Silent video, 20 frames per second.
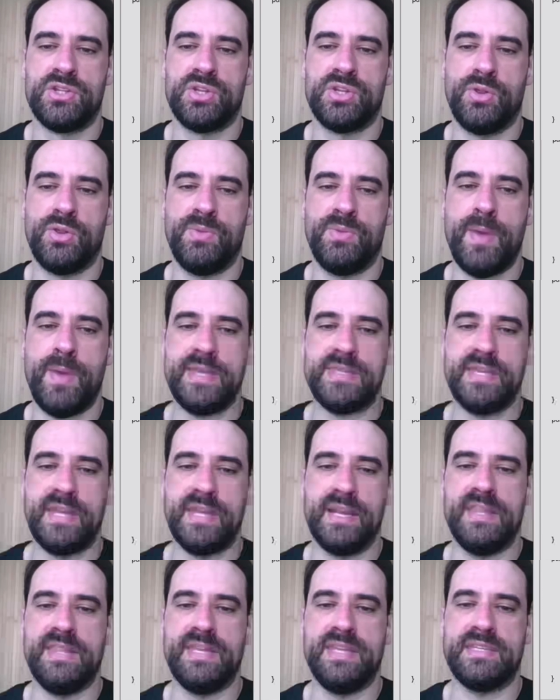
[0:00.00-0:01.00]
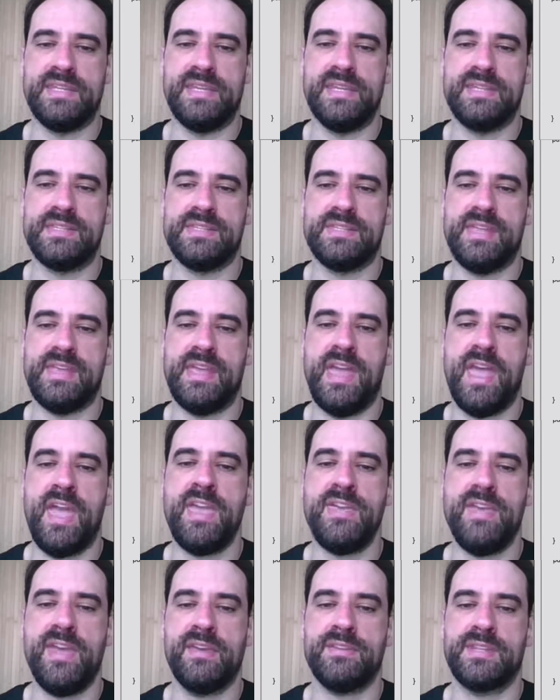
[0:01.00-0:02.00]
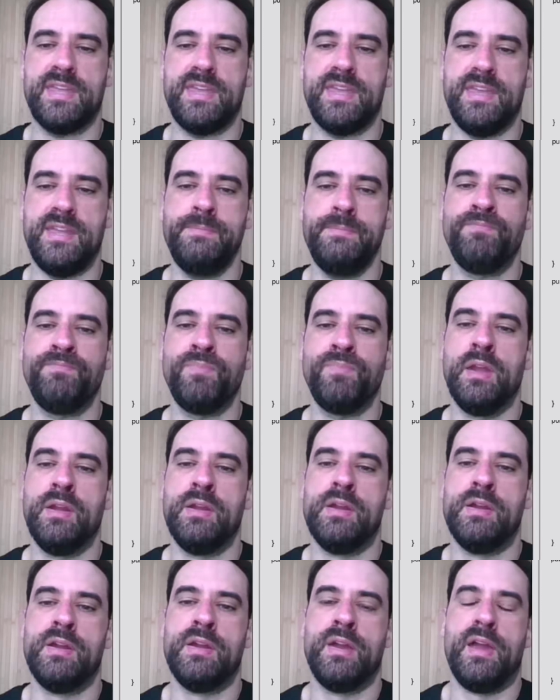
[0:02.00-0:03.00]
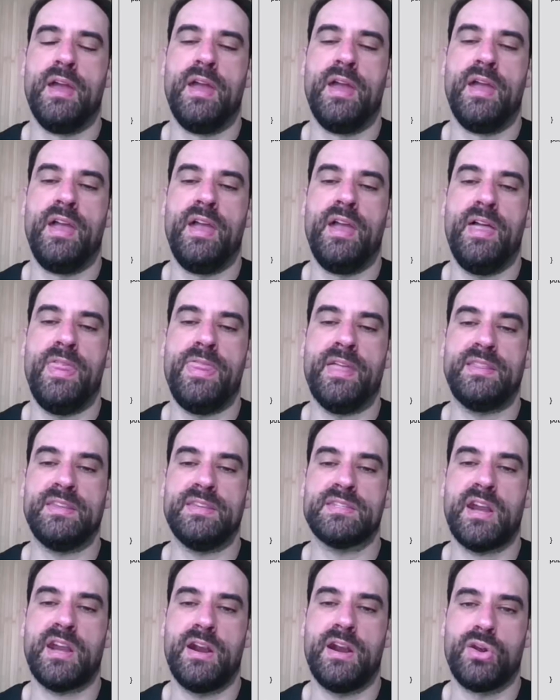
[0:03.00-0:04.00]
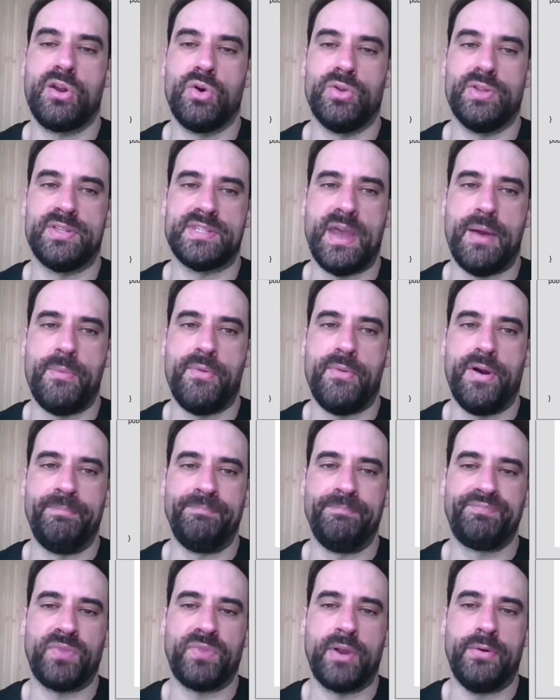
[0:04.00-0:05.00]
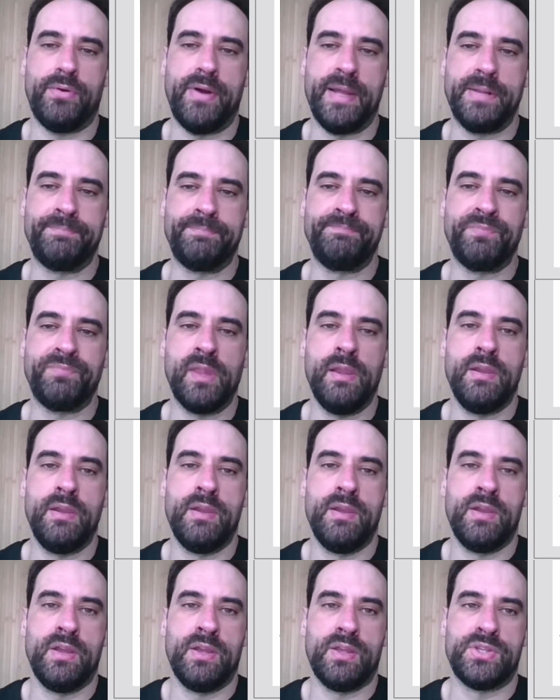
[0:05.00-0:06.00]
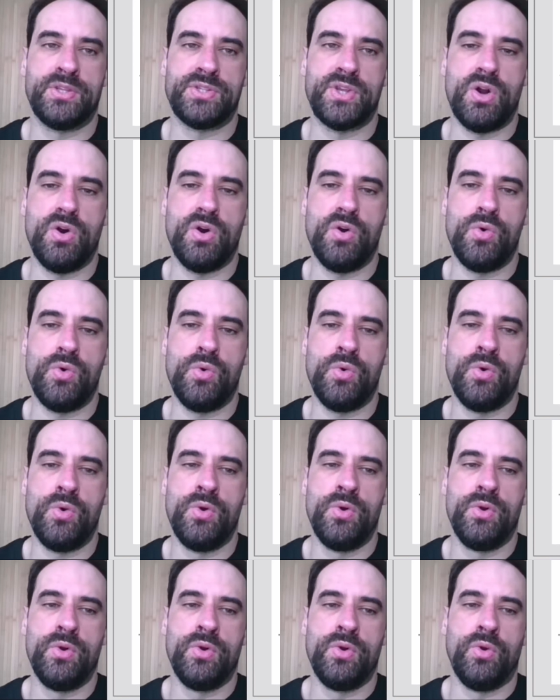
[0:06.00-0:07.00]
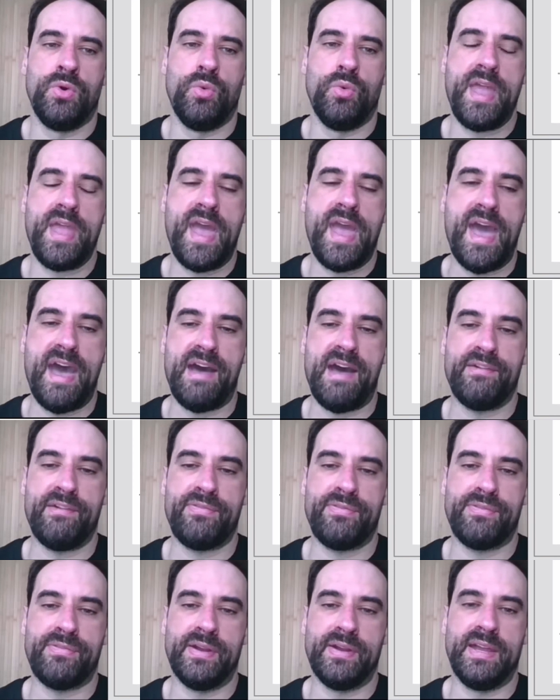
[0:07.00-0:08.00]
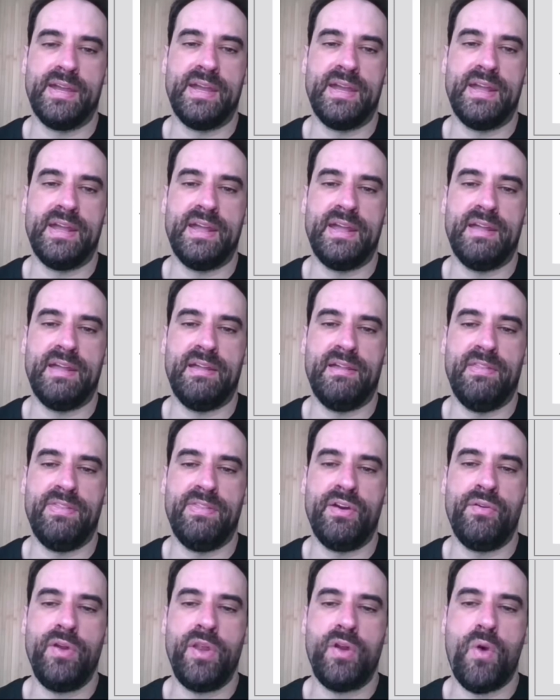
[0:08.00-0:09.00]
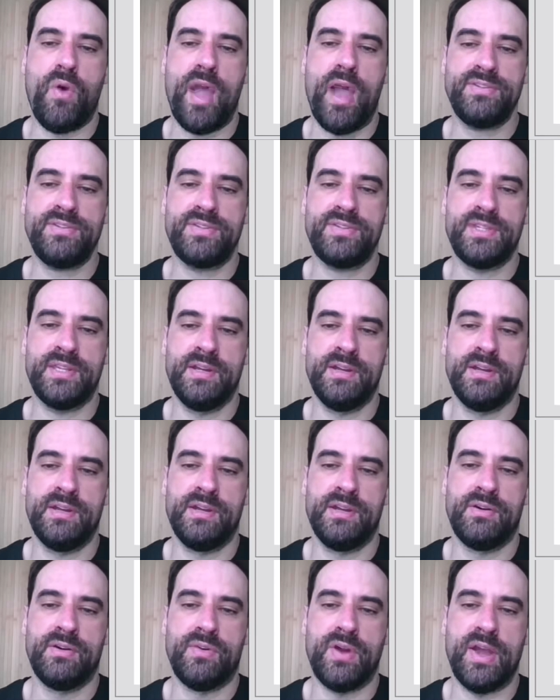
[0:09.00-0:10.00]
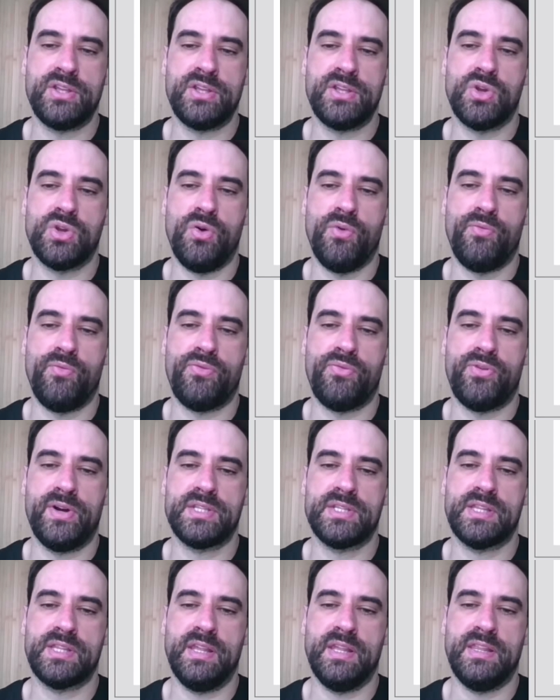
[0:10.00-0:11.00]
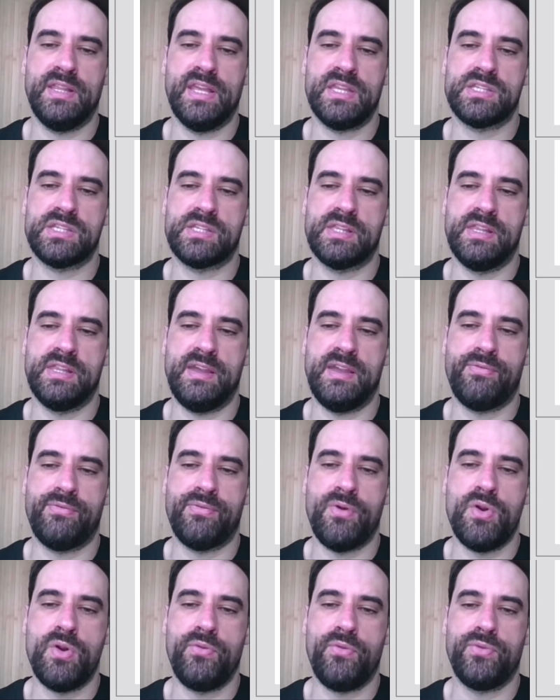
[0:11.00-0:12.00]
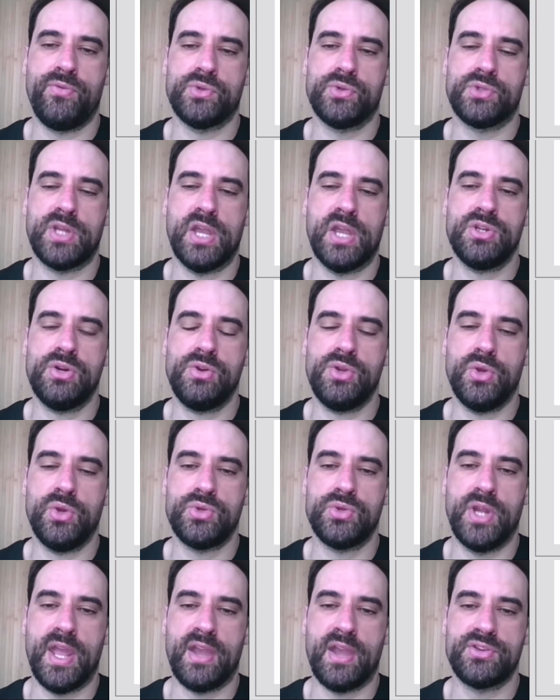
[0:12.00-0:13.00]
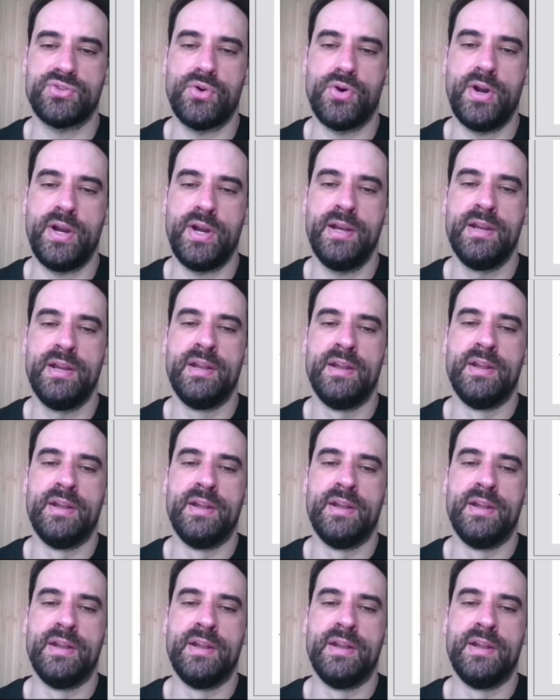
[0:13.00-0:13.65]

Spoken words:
So basically, this is the AES key that is hard-coded somewhere, right? So we have the request, right? So first, there's the phone obfuscation using XOR,